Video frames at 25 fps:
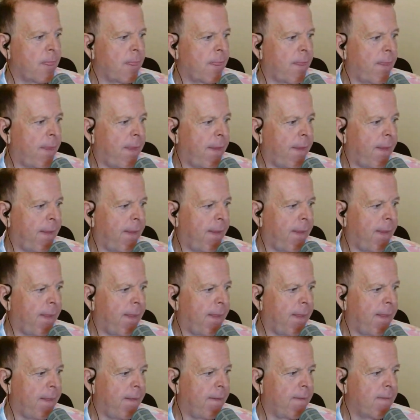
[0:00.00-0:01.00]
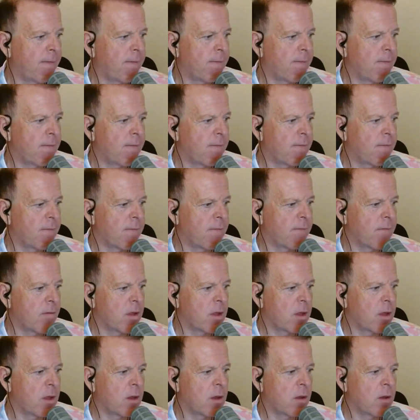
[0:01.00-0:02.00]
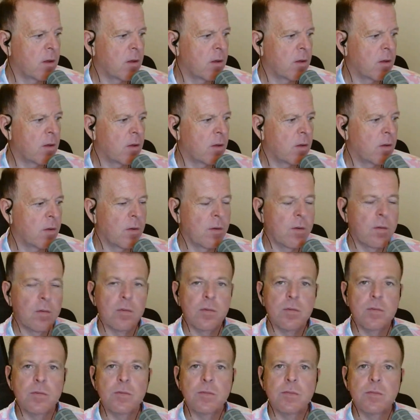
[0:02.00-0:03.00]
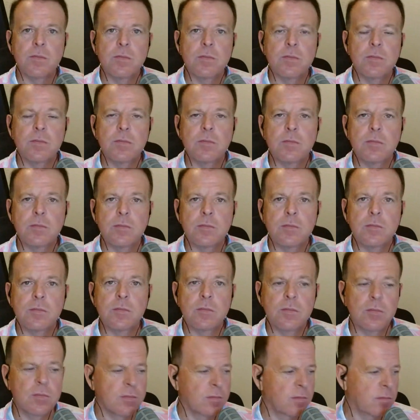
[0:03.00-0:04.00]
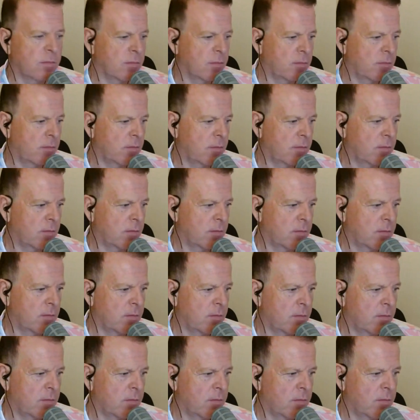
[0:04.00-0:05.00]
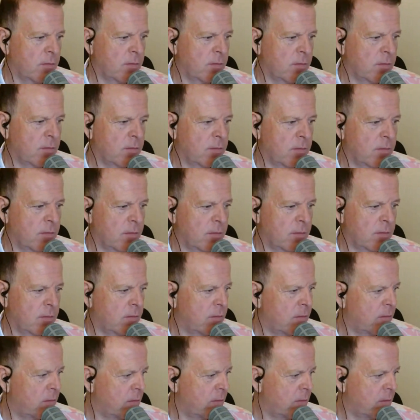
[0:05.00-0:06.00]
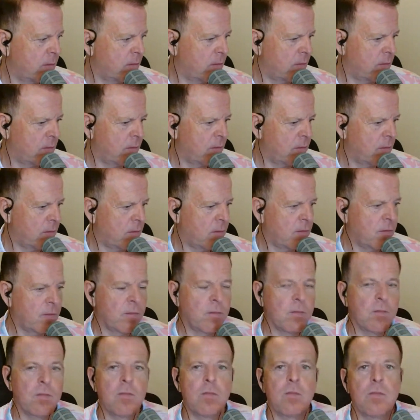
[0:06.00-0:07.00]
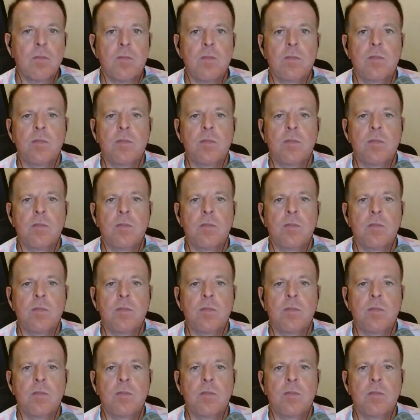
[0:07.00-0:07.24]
(not speaking)